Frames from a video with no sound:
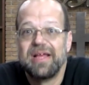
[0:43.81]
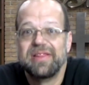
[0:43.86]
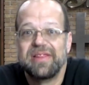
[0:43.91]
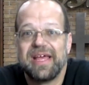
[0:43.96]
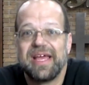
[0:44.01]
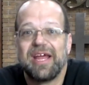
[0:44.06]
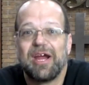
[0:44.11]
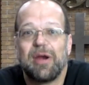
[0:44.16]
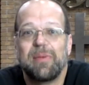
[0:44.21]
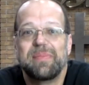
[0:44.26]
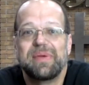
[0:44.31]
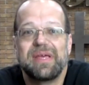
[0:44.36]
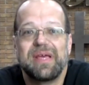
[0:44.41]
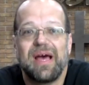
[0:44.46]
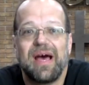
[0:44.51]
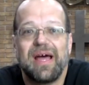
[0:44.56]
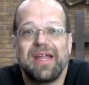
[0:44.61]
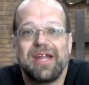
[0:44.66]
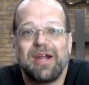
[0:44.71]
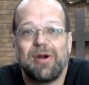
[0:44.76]
they are
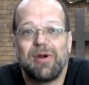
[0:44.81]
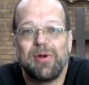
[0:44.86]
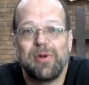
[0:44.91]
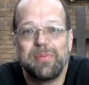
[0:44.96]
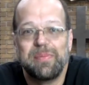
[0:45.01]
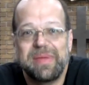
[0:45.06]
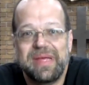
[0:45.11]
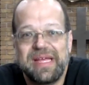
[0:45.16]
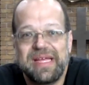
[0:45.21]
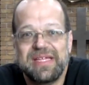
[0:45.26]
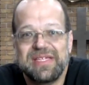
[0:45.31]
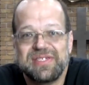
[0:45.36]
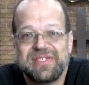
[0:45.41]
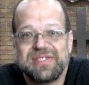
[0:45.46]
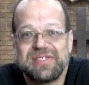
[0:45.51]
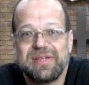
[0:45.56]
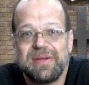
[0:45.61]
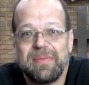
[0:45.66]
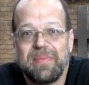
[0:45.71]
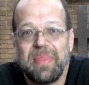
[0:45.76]
beyond our own
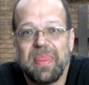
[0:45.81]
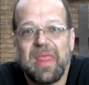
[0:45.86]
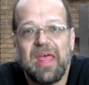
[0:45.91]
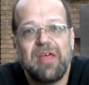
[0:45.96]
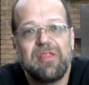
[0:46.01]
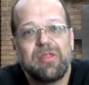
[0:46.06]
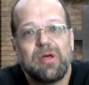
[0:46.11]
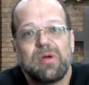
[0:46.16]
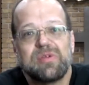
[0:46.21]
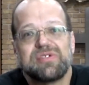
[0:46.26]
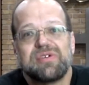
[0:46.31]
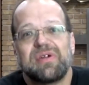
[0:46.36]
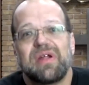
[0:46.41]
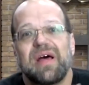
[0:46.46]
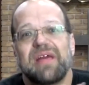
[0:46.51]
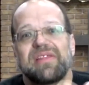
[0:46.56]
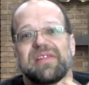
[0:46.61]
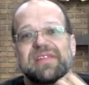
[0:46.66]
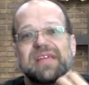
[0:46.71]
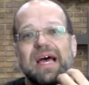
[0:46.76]
means. Those are
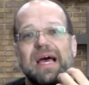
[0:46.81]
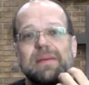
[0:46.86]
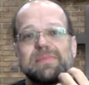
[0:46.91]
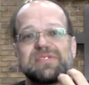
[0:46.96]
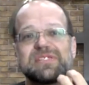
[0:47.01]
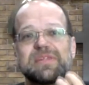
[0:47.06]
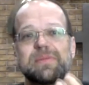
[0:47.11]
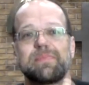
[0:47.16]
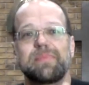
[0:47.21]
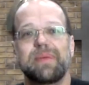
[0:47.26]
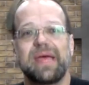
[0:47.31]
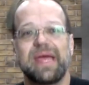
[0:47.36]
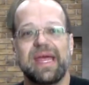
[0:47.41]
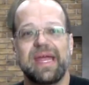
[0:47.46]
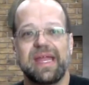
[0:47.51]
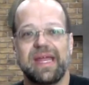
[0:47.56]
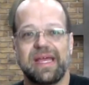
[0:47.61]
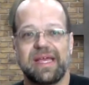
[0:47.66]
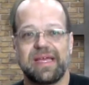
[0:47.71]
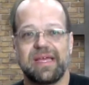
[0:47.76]
not the times to
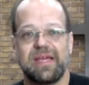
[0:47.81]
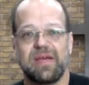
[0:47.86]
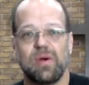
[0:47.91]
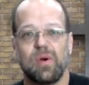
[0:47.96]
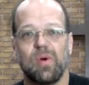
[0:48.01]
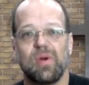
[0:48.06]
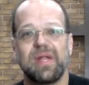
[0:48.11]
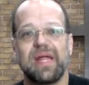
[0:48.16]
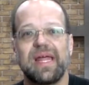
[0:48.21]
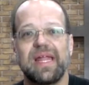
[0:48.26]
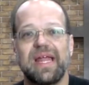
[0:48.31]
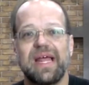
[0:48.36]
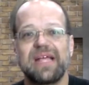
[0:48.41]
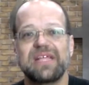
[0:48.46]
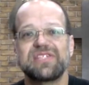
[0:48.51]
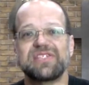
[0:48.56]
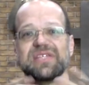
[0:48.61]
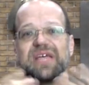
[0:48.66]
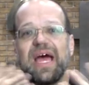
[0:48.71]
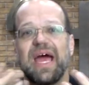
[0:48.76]
panic or let
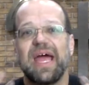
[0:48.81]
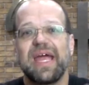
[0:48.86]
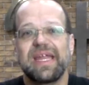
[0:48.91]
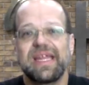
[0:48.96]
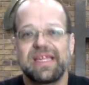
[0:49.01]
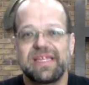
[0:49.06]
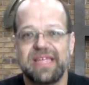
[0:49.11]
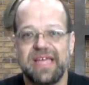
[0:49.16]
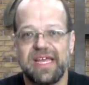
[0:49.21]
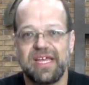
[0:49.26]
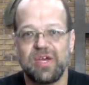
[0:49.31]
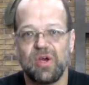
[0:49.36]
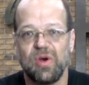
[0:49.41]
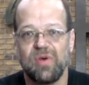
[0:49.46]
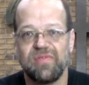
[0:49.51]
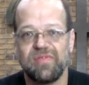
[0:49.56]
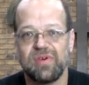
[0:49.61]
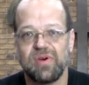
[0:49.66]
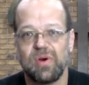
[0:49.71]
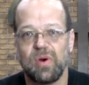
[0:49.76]
anxiety take
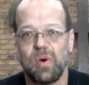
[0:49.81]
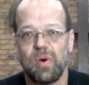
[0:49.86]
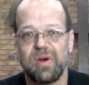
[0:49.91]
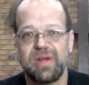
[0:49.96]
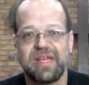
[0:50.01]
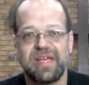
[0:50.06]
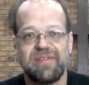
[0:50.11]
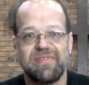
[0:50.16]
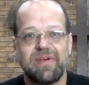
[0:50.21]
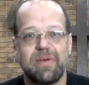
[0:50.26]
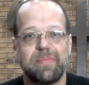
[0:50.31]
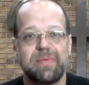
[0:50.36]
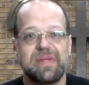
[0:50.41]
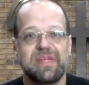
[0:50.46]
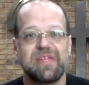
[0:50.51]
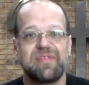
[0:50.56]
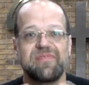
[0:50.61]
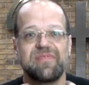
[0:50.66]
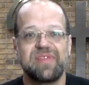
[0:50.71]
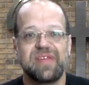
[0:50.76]
over or give up in
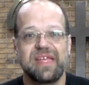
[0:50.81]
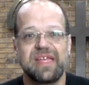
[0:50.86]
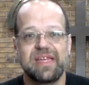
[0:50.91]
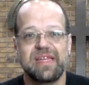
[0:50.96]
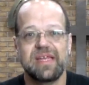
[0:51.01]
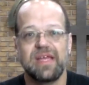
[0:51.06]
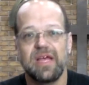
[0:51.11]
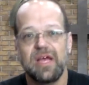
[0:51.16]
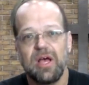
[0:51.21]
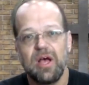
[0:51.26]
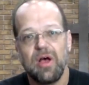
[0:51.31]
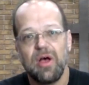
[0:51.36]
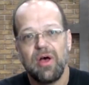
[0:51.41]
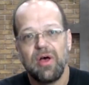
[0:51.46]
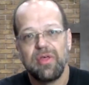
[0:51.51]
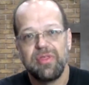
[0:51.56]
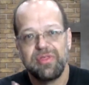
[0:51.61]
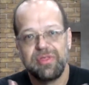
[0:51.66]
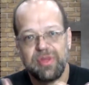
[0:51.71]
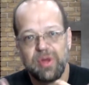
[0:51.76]
defeat.
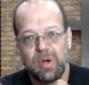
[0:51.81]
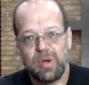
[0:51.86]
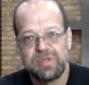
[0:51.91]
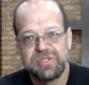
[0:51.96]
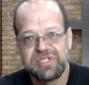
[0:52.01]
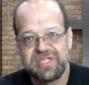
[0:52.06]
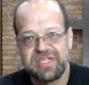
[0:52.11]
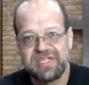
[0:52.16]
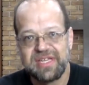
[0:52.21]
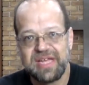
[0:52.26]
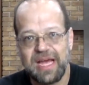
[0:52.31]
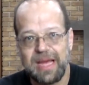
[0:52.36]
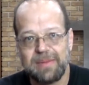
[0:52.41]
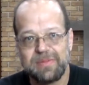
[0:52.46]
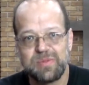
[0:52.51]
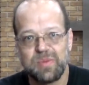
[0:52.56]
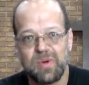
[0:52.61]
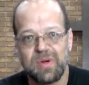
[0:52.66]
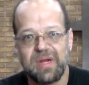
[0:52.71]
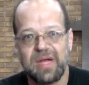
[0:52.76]
Those are the
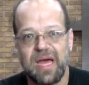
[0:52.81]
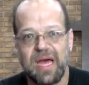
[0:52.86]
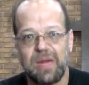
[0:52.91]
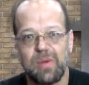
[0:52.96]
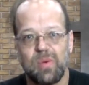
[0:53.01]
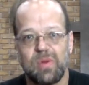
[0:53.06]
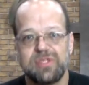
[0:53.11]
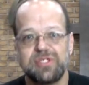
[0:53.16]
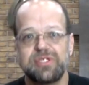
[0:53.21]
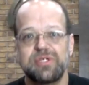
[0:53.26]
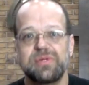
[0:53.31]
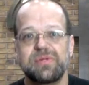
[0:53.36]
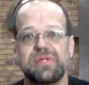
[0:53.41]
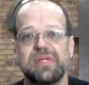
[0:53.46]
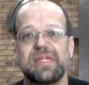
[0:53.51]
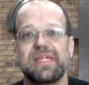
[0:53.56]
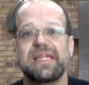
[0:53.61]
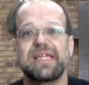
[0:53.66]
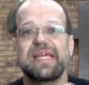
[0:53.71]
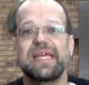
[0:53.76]
times where God wants you to
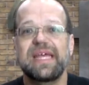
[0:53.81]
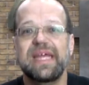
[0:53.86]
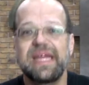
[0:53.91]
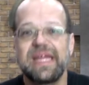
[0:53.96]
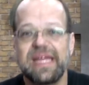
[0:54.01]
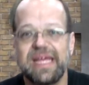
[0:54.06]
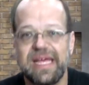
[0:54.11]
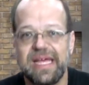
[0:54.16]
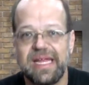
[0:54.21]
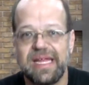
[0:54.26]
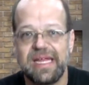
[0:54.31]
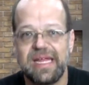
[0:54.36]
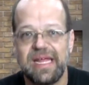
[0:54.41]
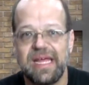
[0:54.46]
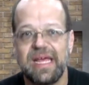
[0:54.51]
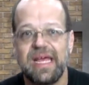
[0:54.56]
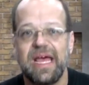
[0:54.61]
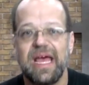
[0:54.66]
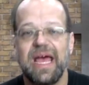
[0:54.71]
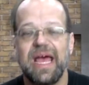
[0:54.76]
lean in
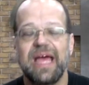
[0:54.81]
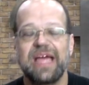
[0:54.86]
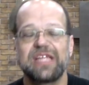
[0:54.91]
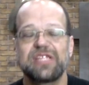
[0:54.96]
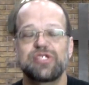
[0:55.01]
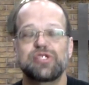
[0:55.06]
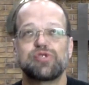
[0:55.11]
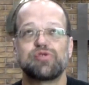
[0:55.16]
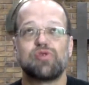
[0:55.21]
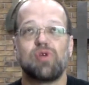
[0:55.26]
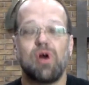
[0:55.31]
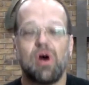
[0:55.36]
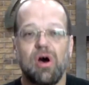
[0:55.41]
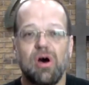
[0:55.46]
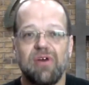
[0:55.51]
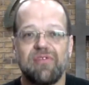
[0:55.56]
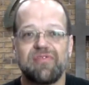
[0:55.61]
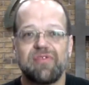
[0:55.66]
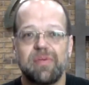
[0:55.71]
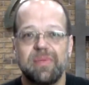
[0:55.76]
and
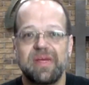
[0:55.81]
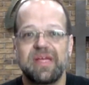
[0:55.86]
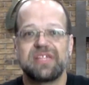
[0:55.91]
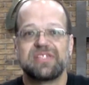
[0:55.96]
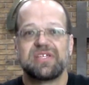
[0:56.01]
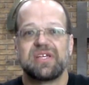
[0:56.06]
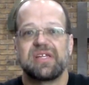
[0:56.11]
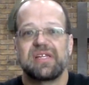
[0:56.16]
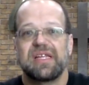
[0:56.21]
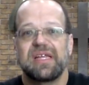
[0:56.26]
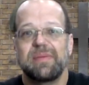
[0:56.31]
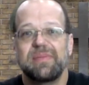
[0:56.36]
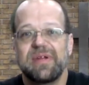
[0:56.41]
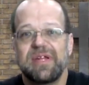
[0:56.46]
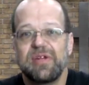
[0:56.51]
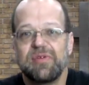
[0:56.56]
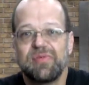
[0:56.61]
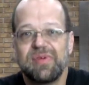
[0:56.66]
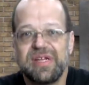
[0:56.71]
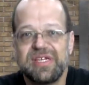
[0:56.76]
draw from his
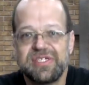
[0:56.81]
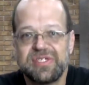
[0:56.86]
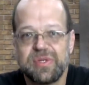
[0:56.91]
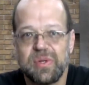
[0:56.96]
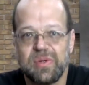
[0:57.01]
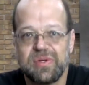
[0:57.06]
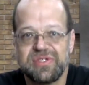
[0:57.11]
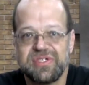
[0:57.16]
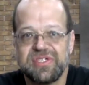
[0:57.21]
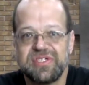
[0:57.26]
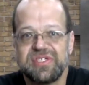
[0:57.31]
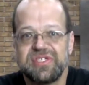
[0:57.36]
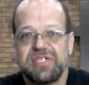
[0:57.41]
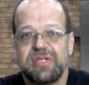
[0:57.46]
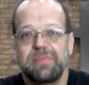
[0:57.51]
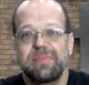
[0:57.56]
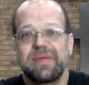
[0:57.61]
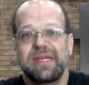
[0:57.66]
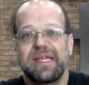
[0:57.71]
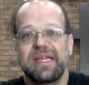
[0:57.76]
unlimited resources
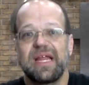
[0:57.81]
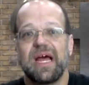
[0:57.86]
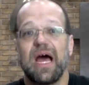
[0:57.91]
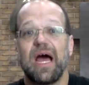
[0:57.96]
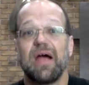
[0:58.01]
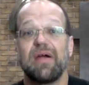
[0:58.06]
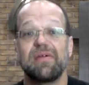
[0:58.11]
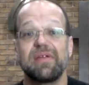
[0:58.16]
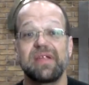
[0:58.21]
to meet our